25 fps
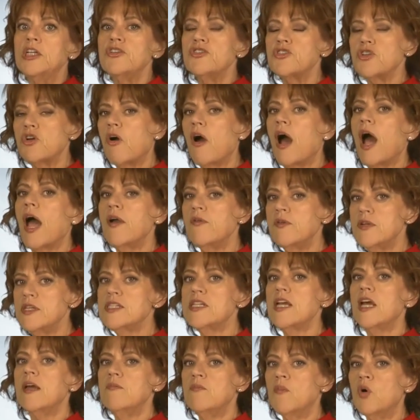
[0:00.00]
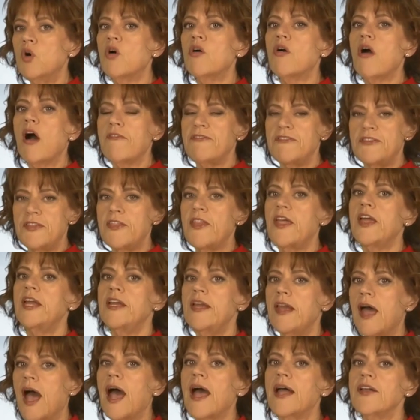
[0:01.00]
So I would say more often
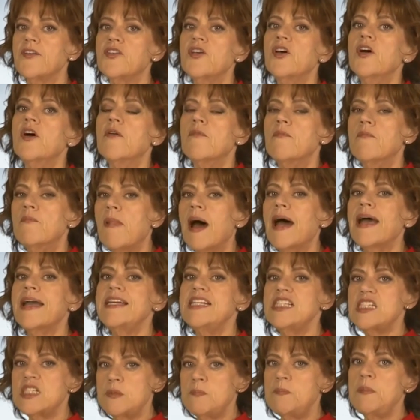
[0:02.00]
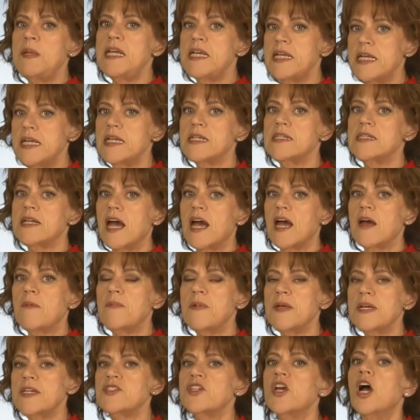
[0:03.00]
than not, my speaking
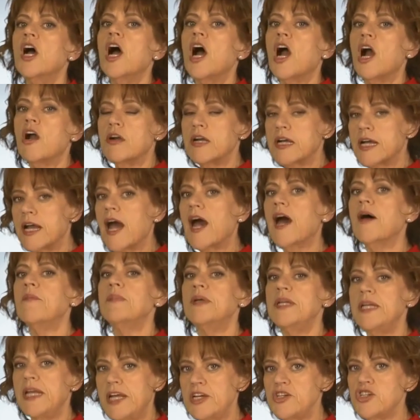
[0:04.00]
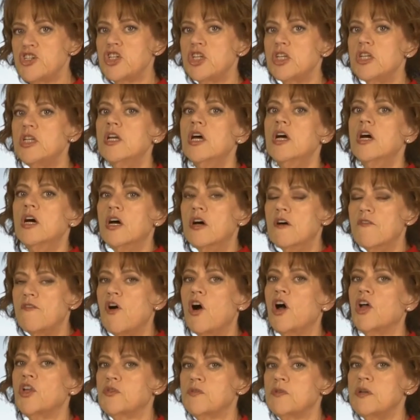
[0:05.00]
topics are a combination of
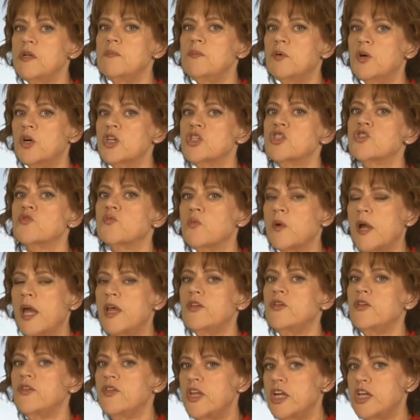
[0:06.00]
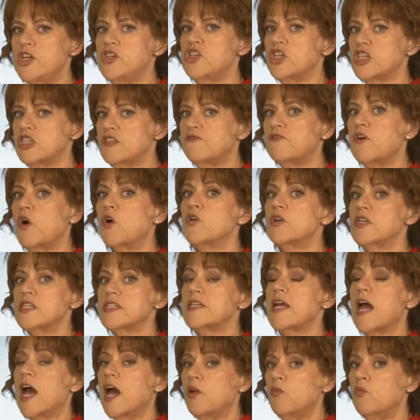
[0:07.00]
all 3 books rather than just
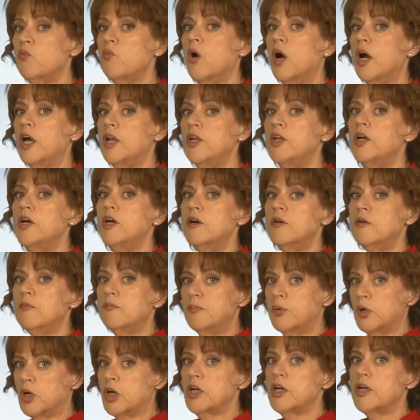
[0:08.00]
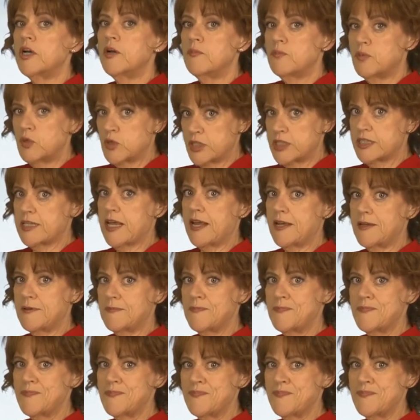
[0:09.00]
focused on one book per se.